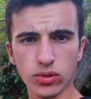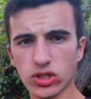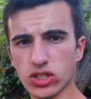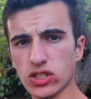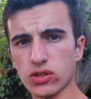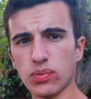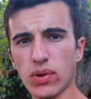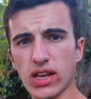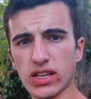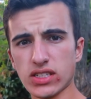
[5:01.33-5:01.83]
which
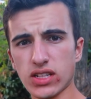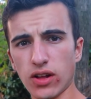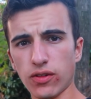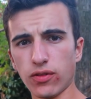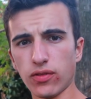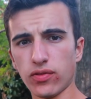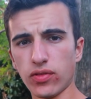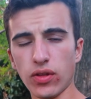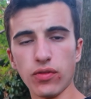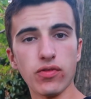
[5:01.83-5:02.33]
is based off
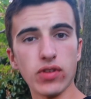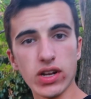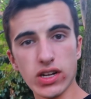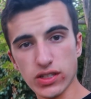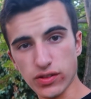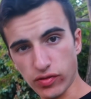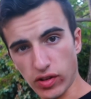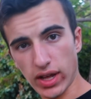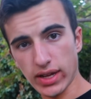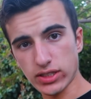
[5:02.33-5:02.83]
of the
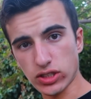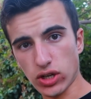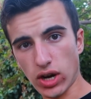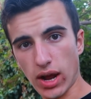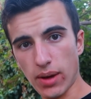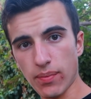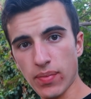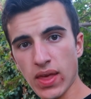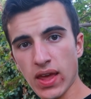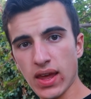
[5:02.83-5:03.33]
Venus
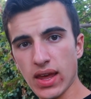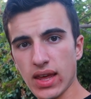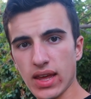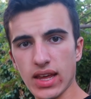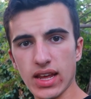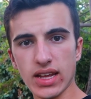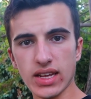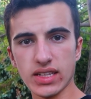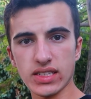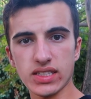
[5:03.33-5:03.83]
flytrap,
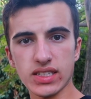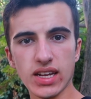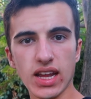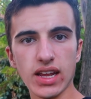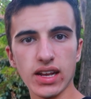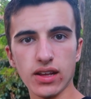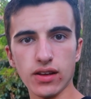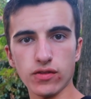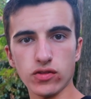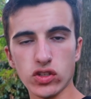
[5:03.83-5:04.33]
is
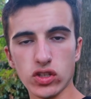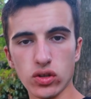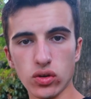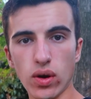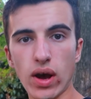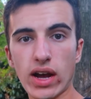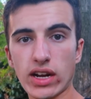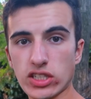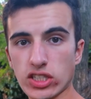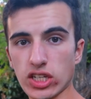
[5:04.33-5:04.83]
native
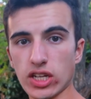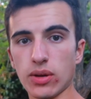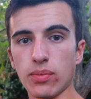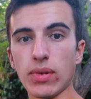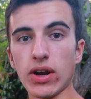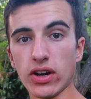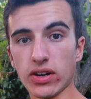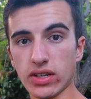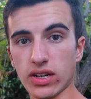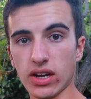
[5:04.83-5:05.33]
to actually
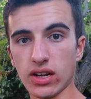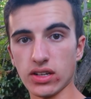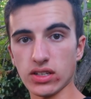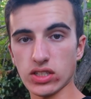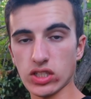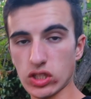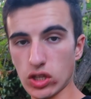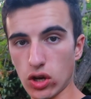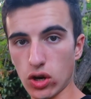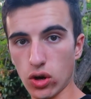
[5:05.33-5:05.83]
America.
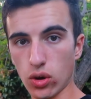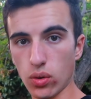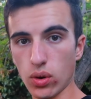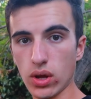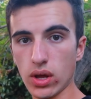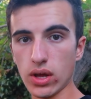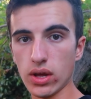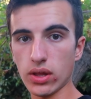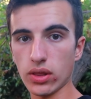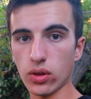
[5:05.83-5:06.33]
So
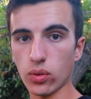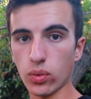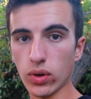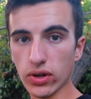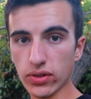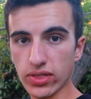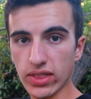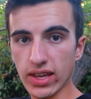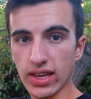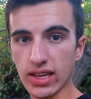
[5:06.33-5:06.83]
the
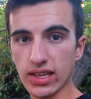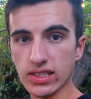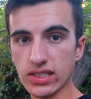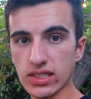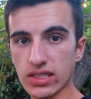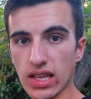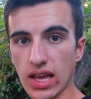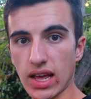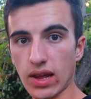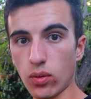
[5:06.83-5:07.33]
weird thing
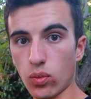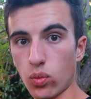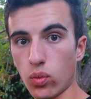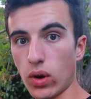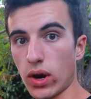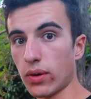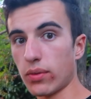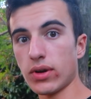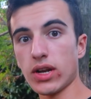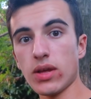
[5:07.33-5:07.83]
is that
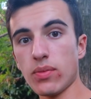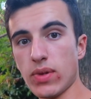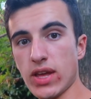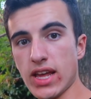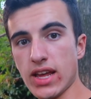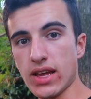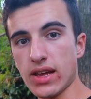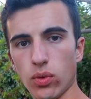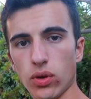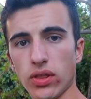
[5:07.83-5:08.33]
where would he
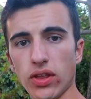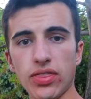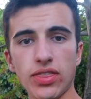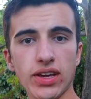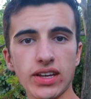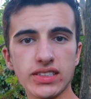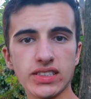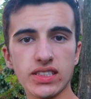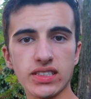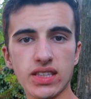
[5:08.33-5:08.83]
be? Well, the
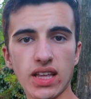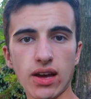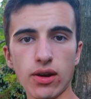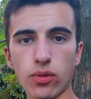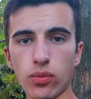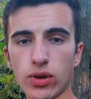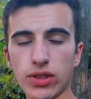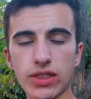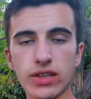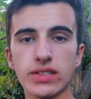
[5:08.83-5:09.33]
thing is
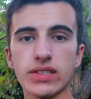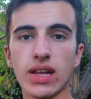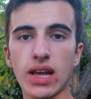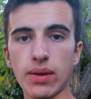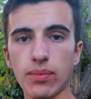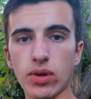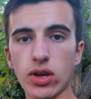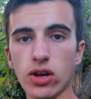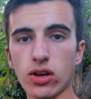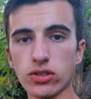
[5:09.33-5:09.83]
that with his
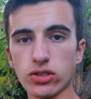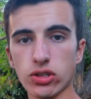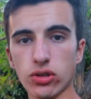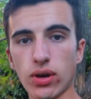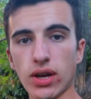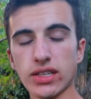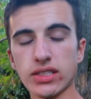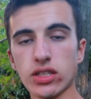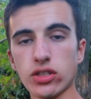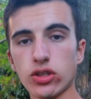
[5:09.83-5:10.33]
name, he also
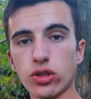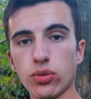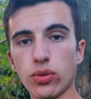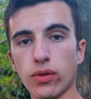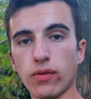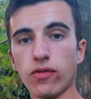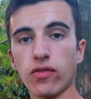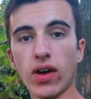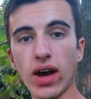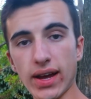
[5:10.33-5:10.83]
has to do
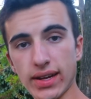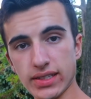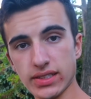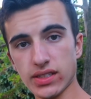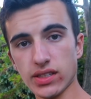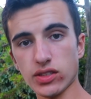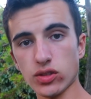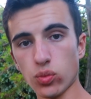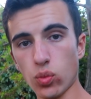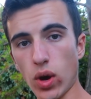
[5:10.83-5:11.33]
with
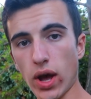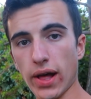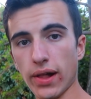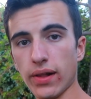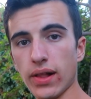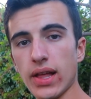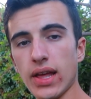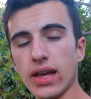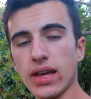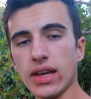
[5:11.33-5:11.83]
vines as well.